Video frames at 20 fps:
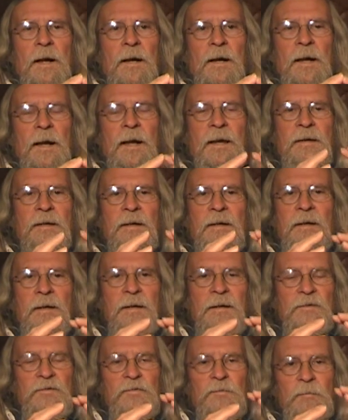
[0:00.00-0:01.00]
and it
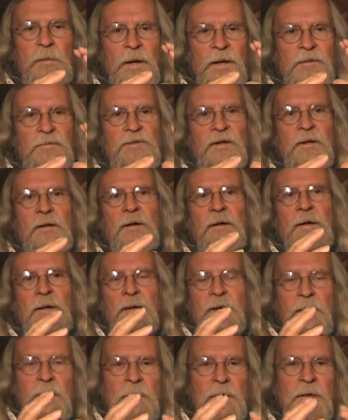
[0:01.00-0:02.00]
is basically
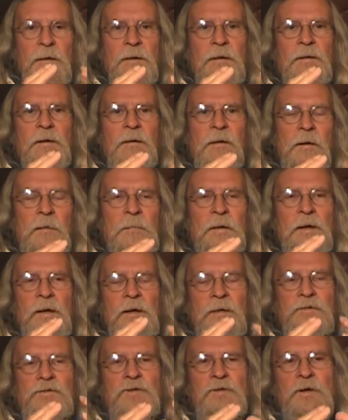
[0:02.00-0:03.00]
a
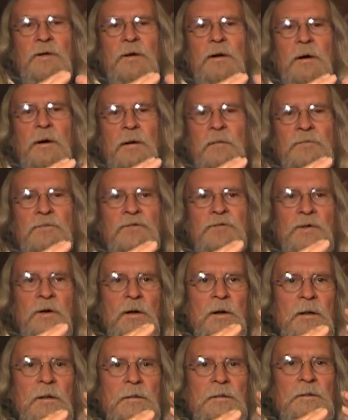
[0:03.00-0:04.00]
combination of
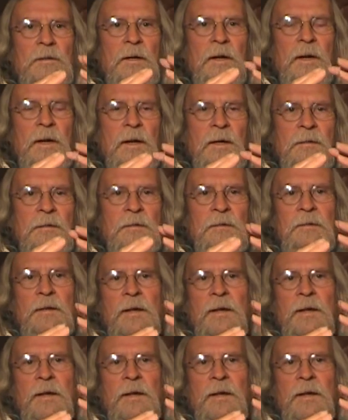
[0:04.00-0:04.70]
salt and